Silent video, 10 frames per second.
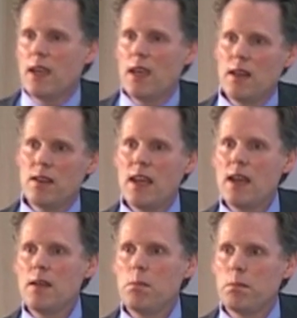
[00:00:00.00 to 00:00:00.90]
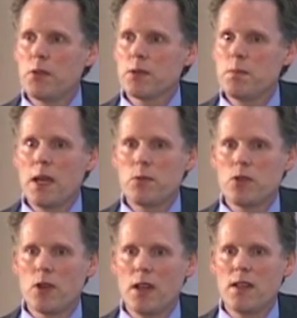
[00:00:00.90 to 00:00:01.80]
And Dan pulls me up
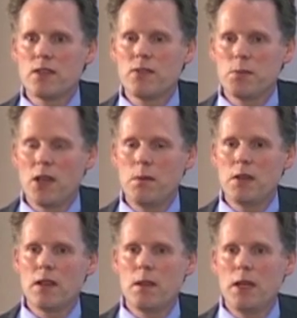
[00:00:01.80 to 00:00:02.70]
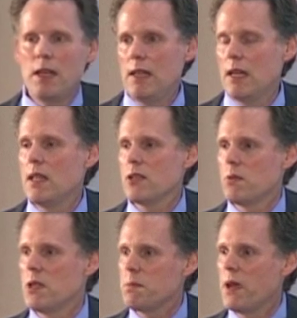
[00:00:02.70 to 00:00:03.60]
short on this from time to time, and he did this
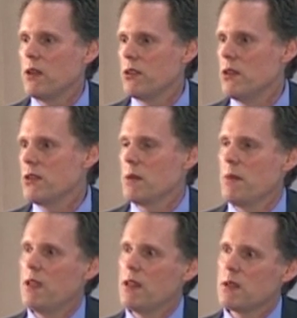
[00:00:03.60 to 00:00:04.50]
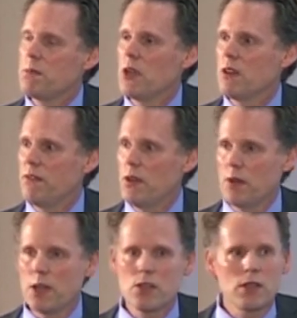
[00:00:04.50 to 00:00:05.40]
once by introducing me to this book a few
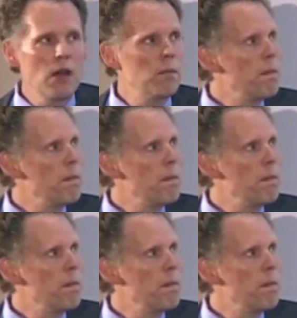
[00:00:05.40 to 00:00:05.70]
years ago.